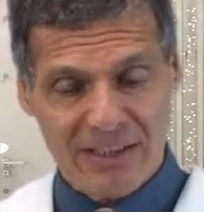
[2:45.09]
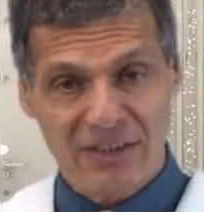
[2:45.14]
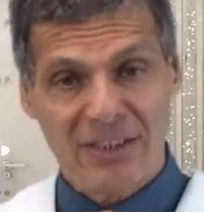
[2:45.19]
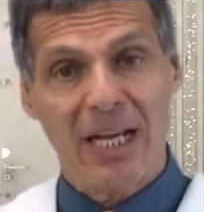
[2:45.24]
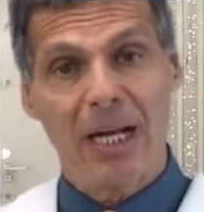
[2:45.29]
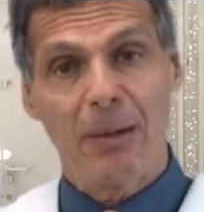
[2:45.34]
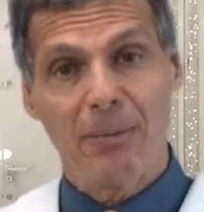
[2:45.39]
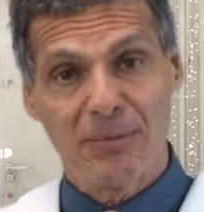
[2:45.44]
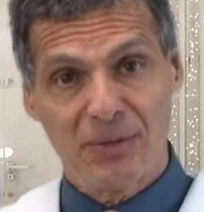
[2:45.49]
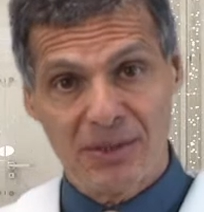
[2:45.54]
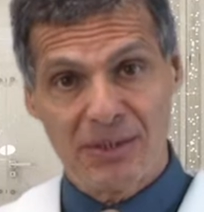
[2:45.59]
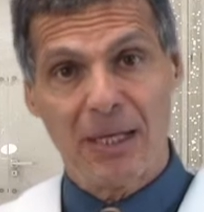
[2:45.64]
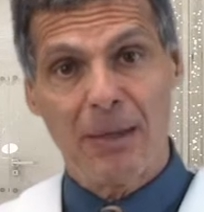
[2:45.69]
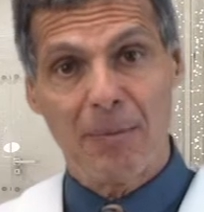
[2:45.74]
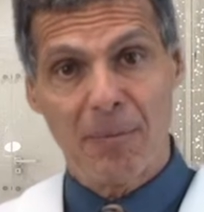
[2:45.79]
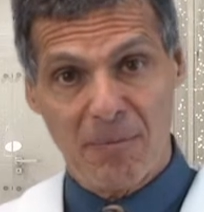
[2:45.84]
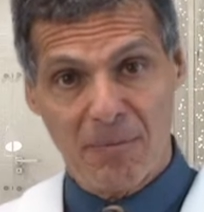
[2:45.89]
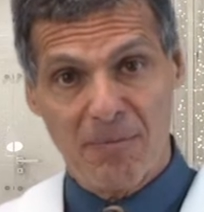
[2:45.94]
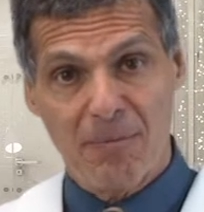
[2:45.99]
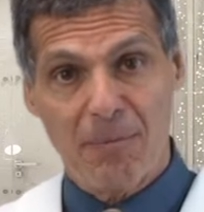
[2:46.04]
has helped
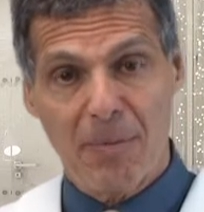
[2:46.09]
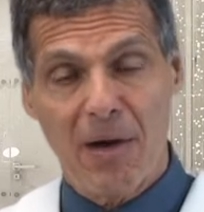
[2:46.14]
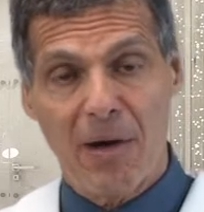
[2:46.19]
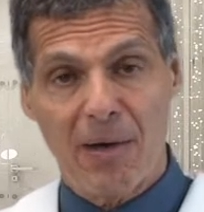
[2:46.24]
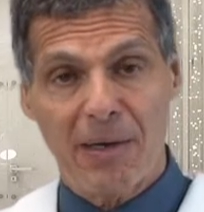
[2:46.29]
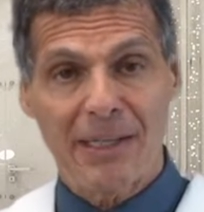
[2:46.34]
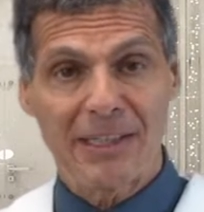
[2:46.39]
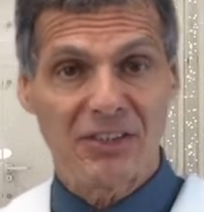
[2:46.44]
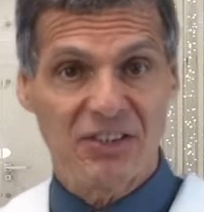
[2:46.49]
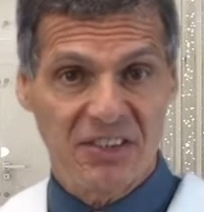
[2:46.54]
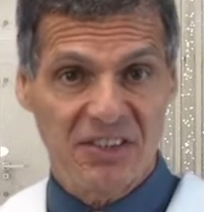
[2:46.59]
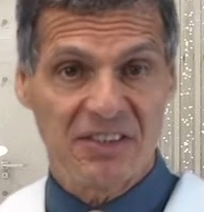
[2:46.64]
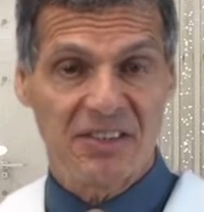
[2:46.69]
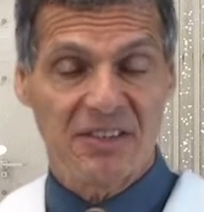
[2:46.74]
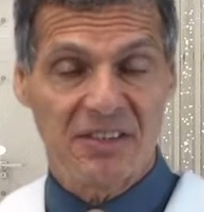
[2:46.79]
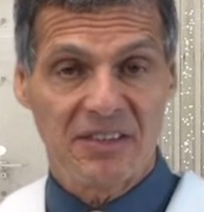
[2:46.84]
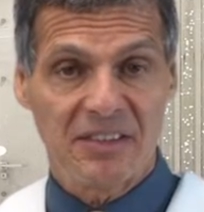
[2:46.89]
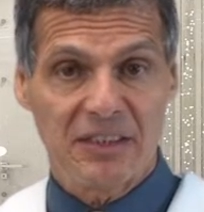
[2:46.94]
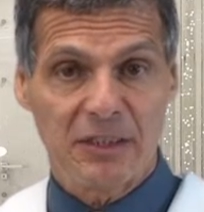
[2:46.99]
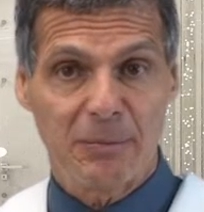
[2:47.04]
some Parkinson's
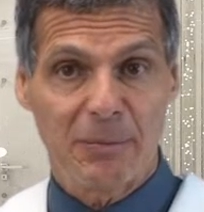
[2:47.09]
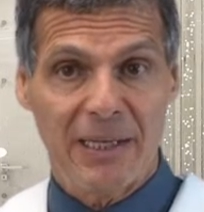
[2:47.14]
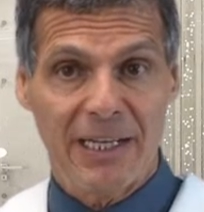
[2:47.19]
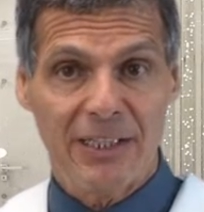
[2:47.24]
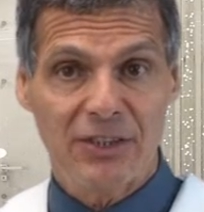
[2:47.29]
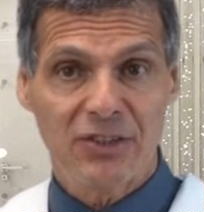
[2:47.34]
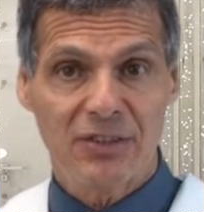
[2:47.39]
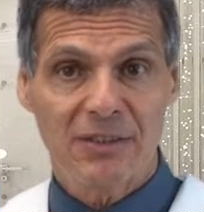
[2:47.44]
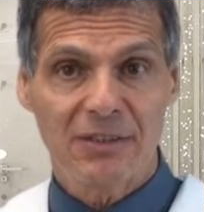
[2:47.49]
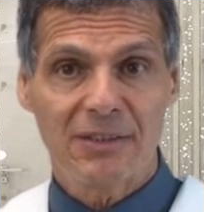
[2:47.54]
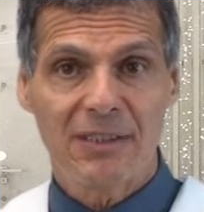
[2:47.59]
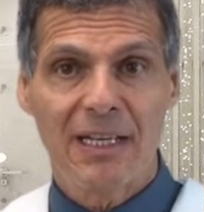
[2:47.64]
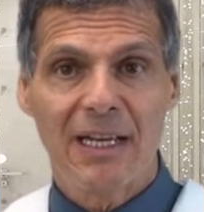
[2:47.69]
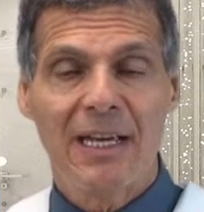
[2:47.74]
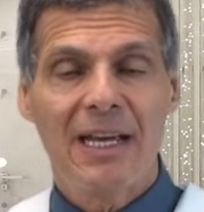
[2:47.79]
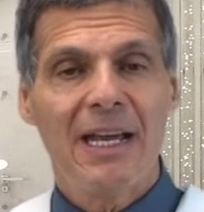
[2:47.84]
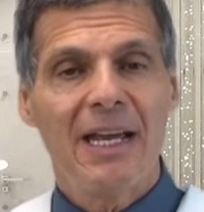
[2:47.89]
disease patients.